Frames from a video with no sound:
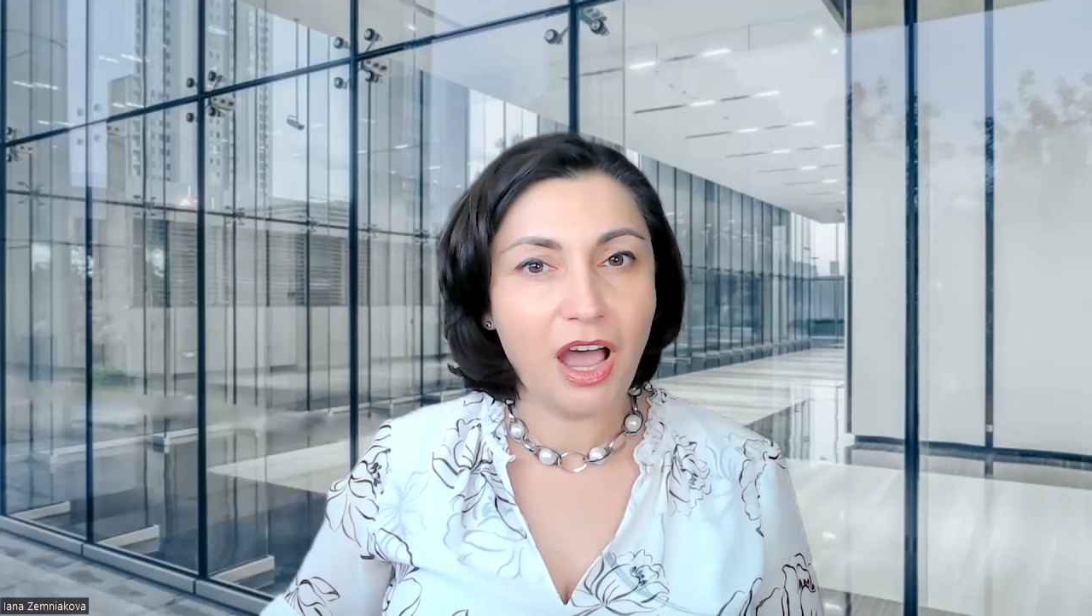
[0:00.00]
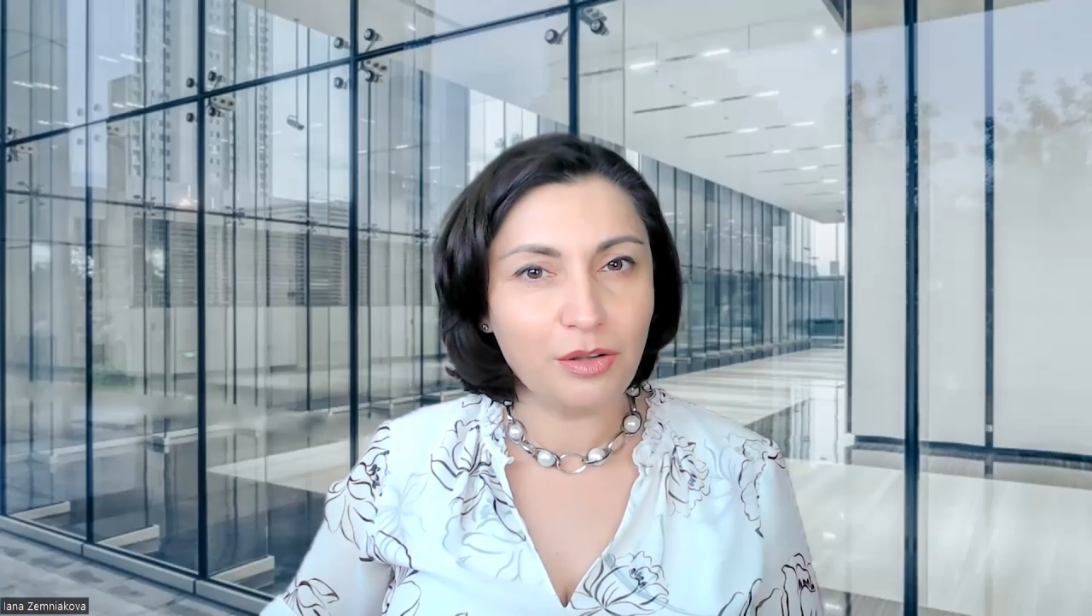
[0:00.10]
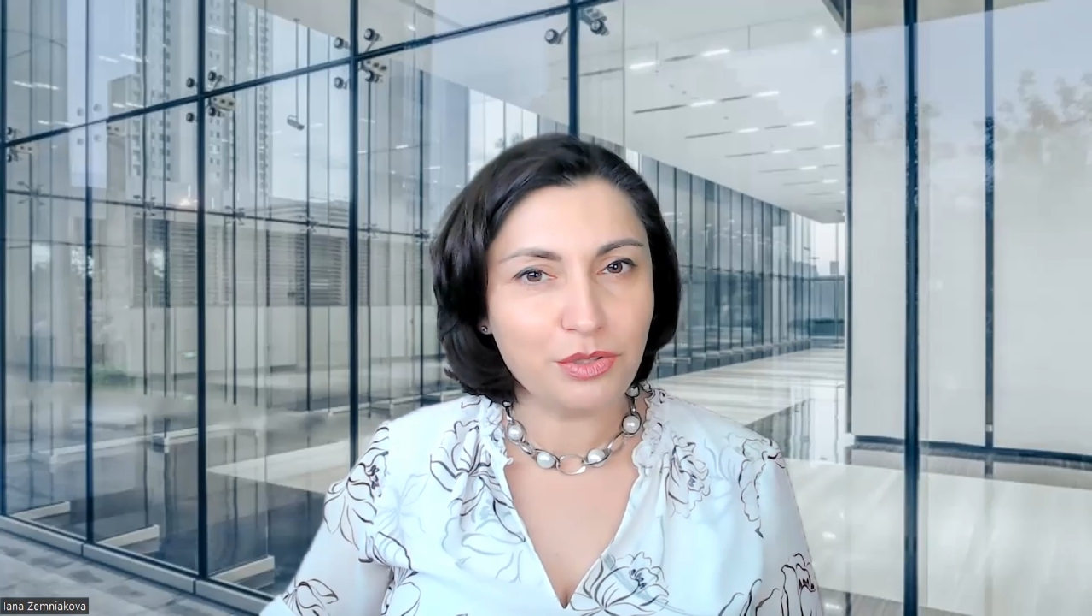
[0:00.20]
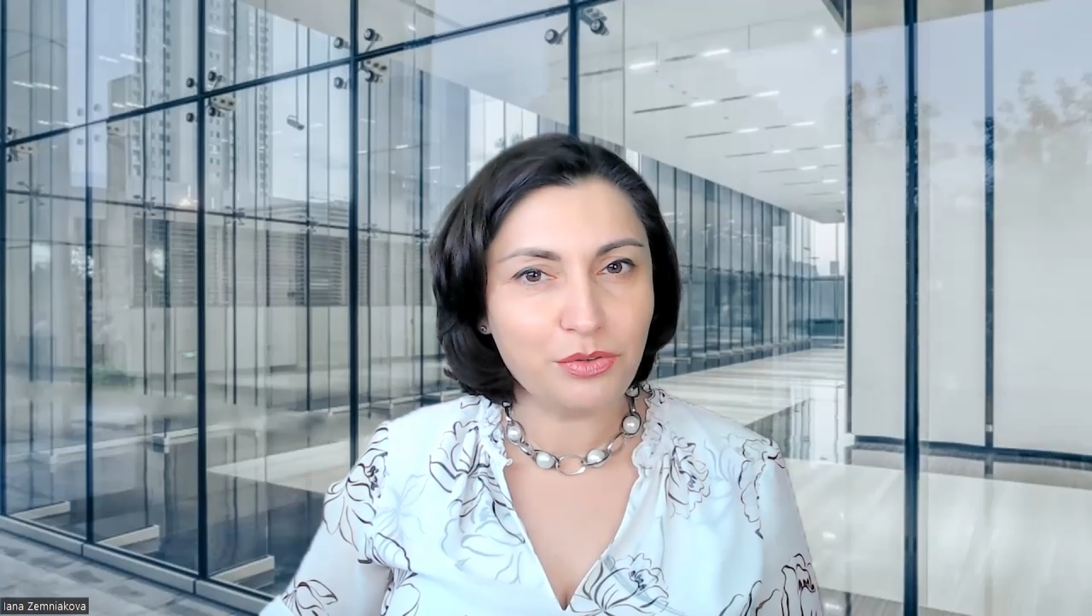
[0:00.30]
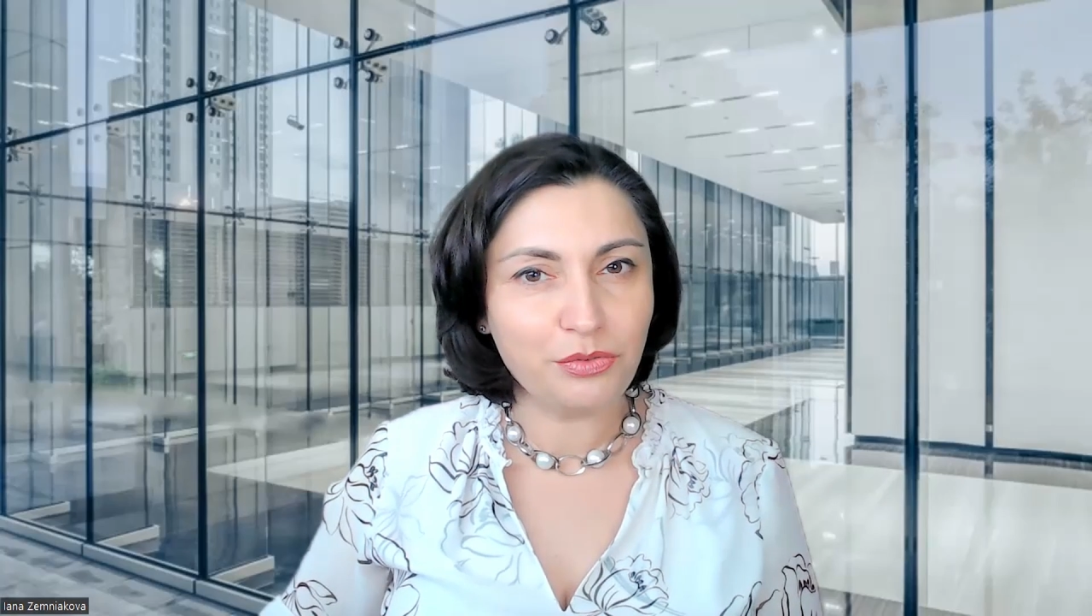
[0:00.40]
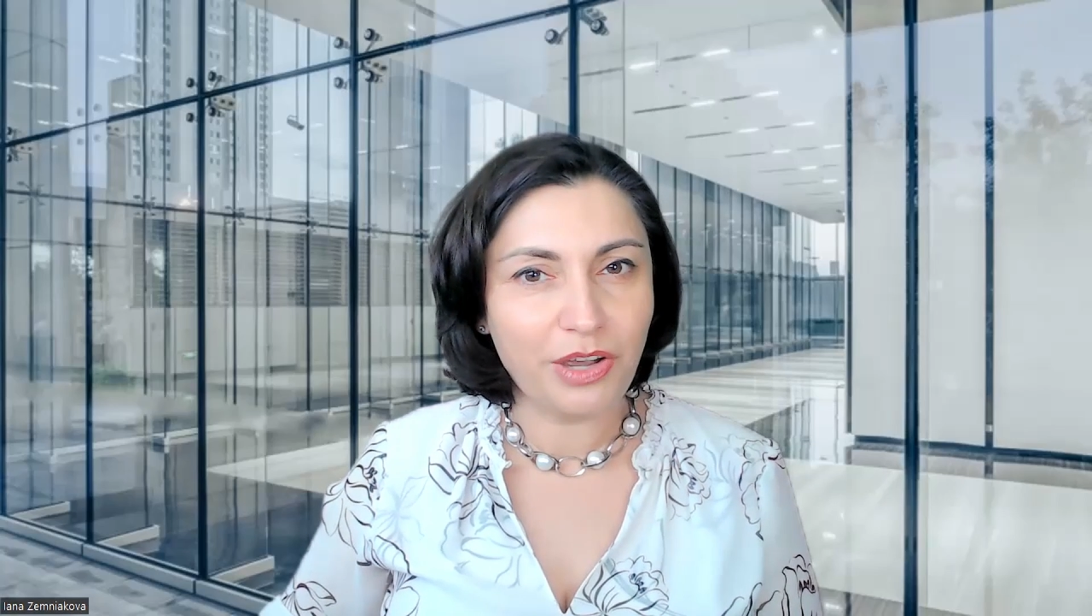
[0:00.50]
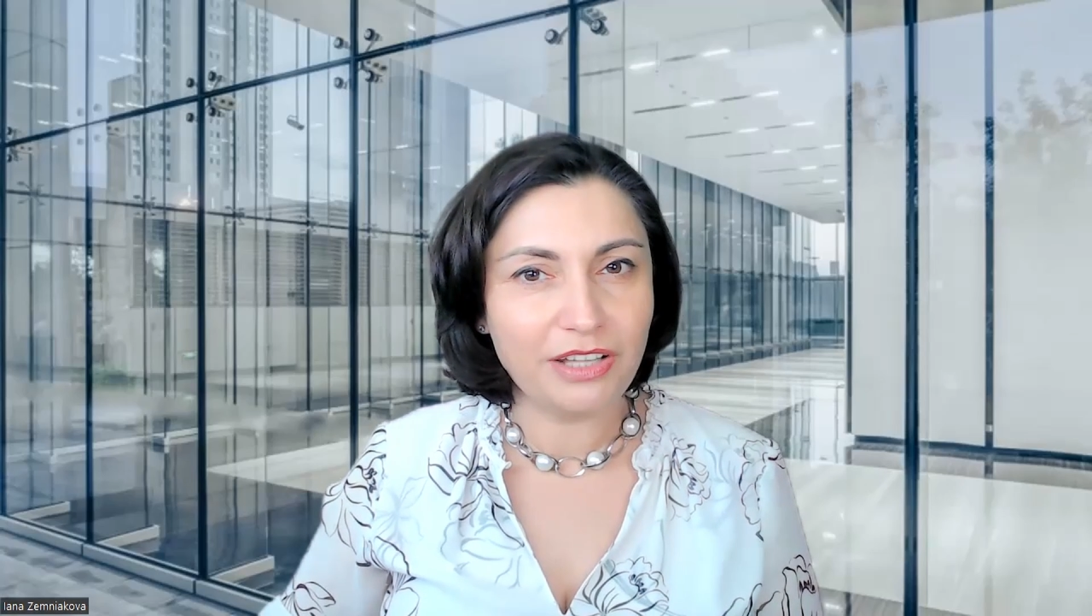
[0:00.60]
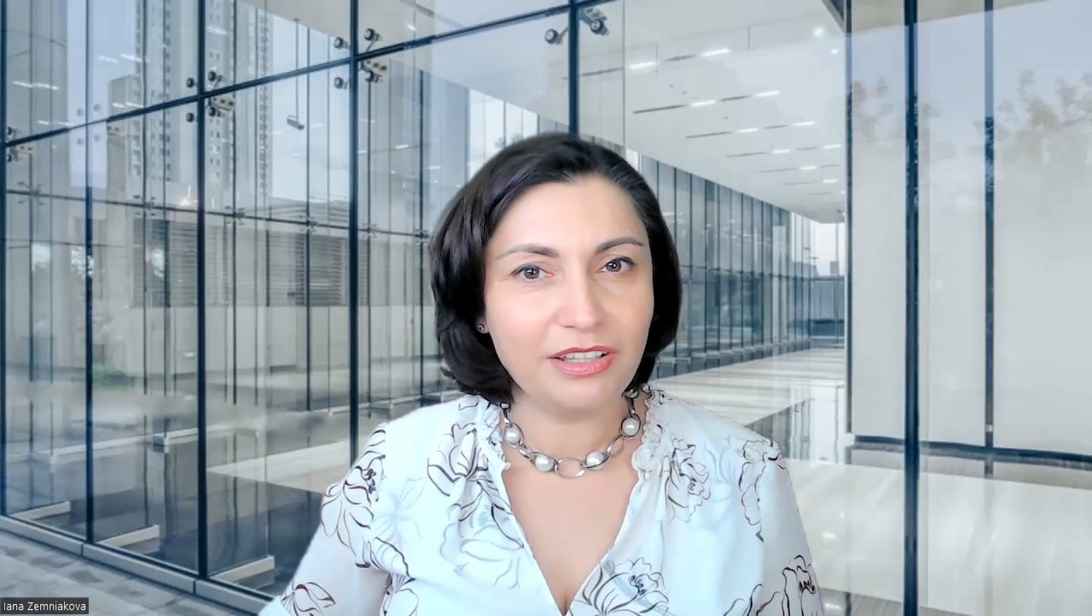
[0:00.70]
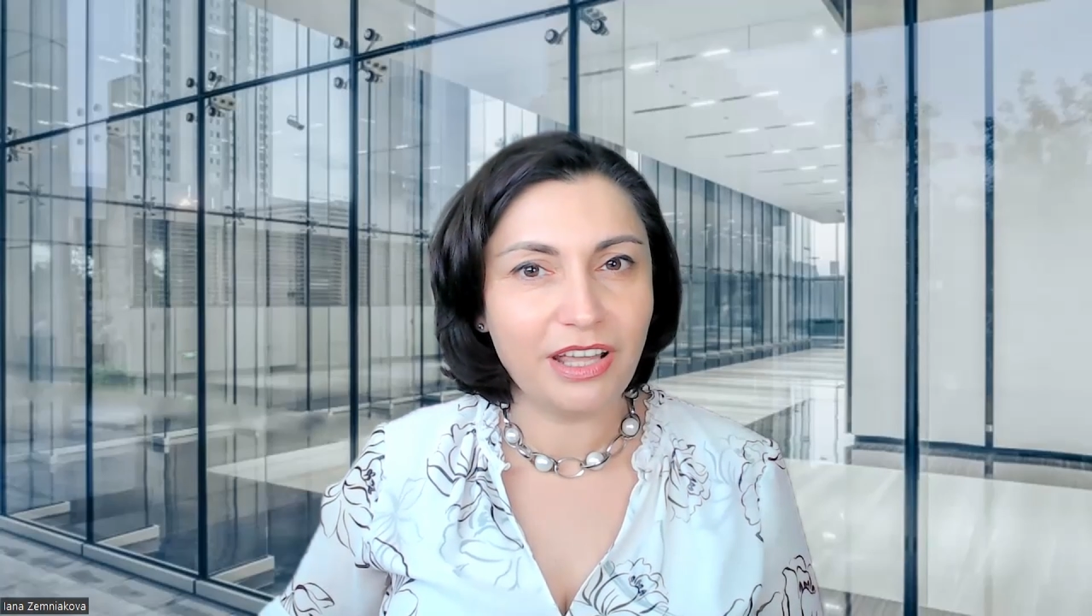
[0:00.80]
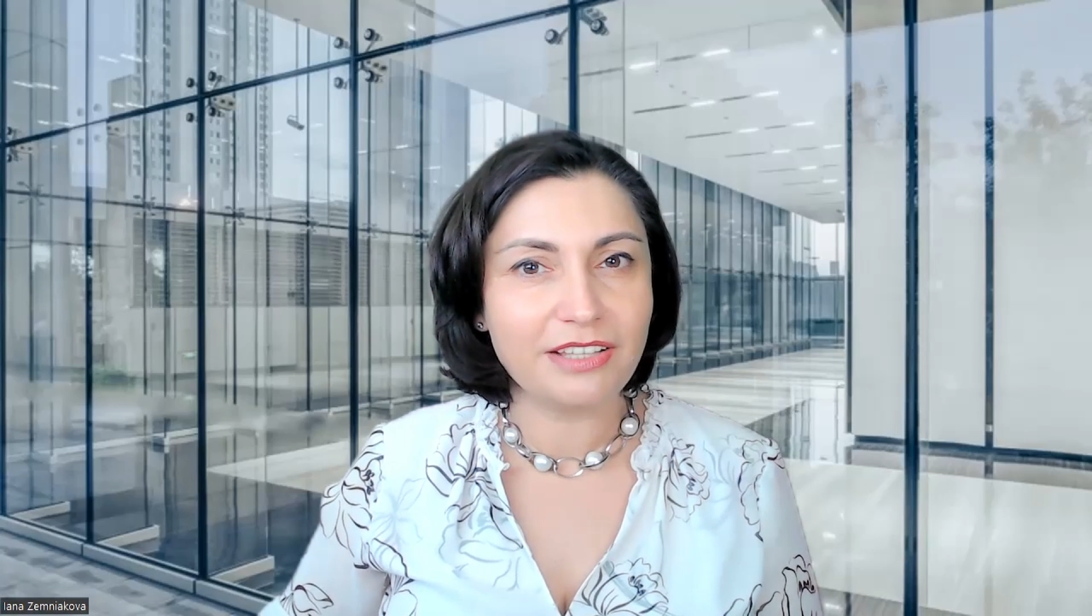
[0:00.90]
how to find